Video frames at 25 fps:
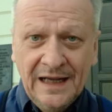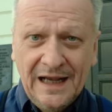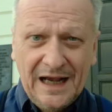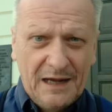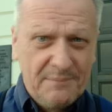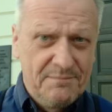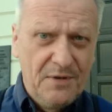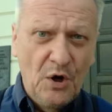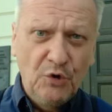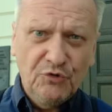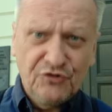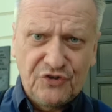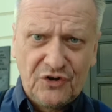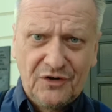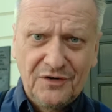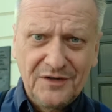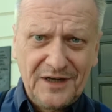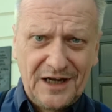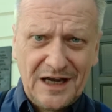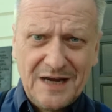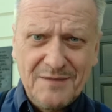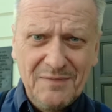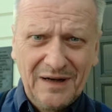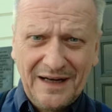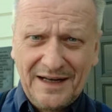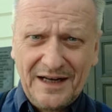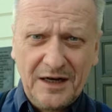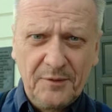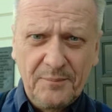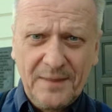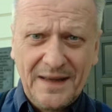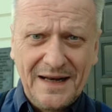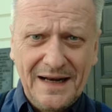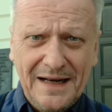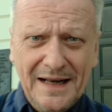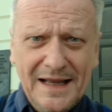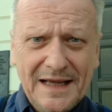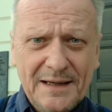And Mozart came a little
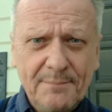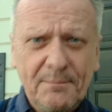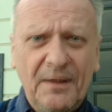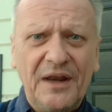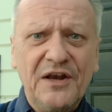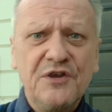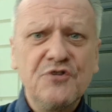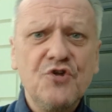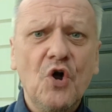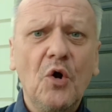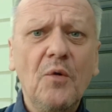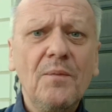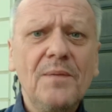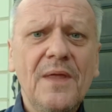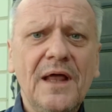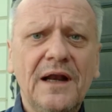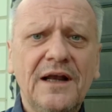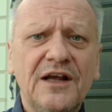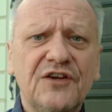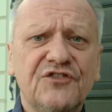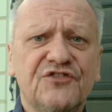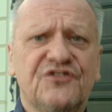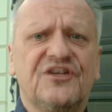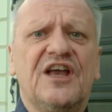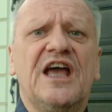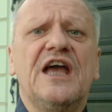bit late, but nonetheless,